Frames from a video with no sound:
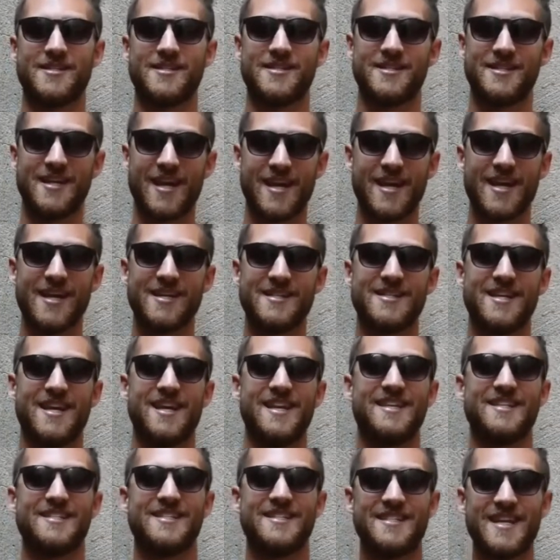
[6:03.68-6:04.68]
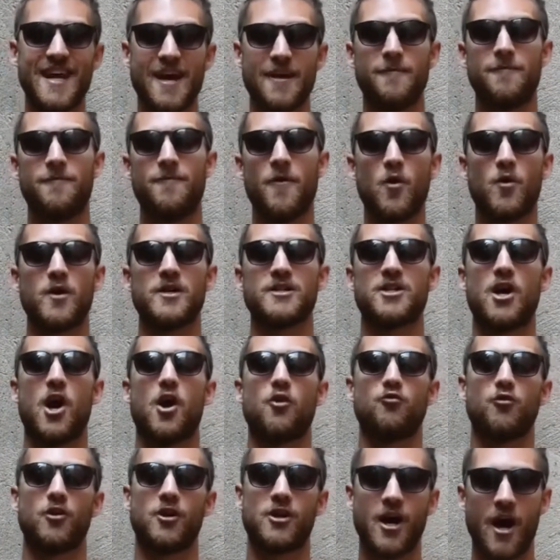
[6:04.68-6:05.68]
and Sundays and instead focus
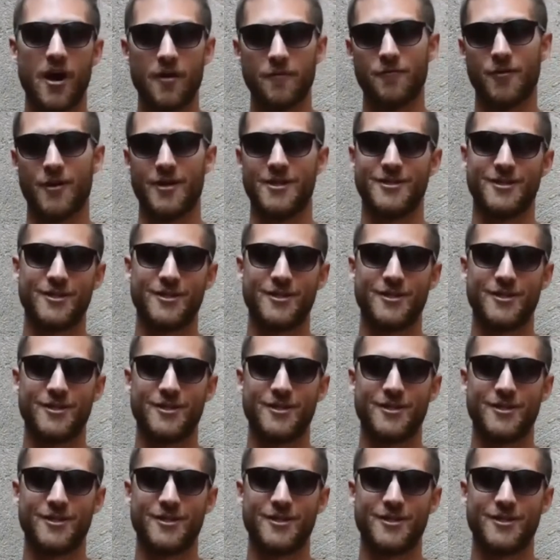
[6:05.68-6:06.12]
on recovery.